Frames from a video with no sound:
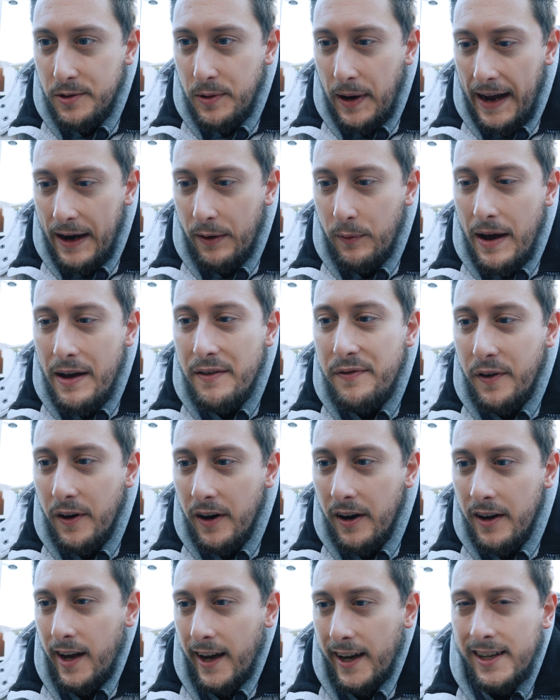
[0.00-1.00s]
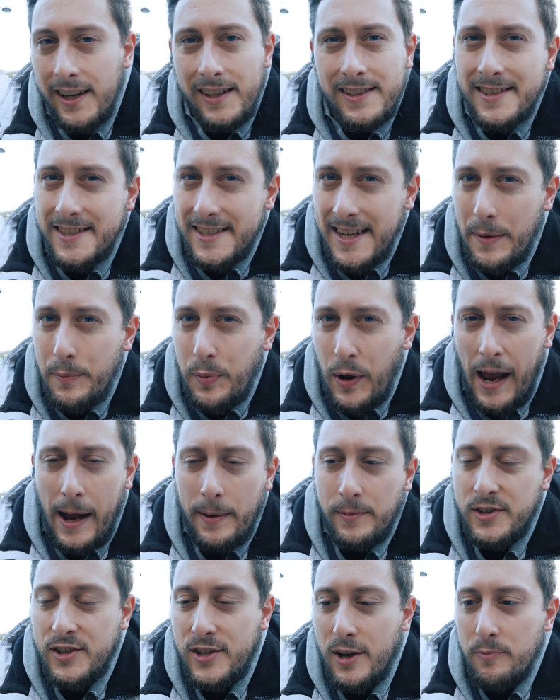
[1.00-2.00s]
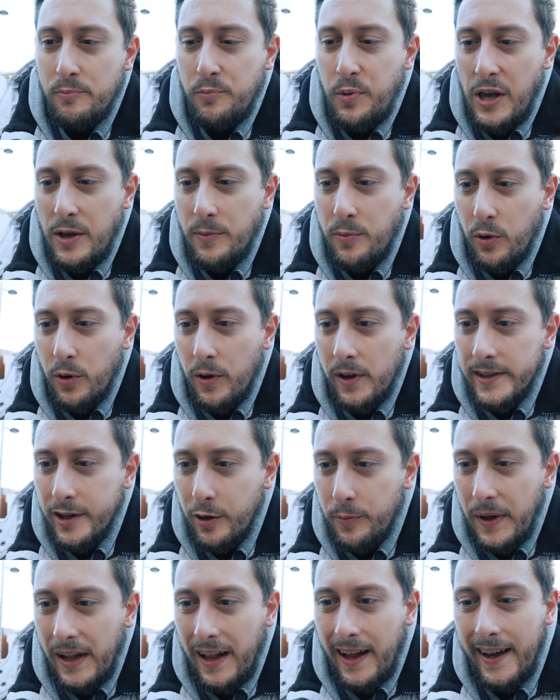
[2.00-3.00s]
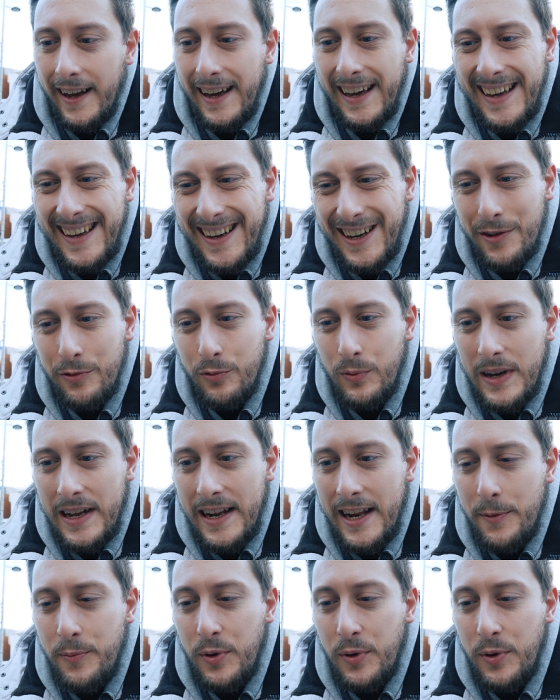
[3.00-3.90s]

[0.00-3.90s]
However, I can understand perhaps some people are a little bit like, really?